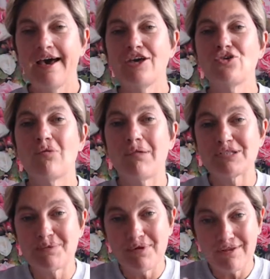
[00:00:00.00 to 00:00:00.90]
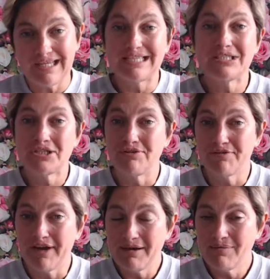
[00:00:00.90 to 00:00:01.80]
your body will thank you
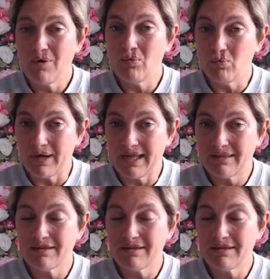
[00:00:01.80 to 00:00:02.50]
for it with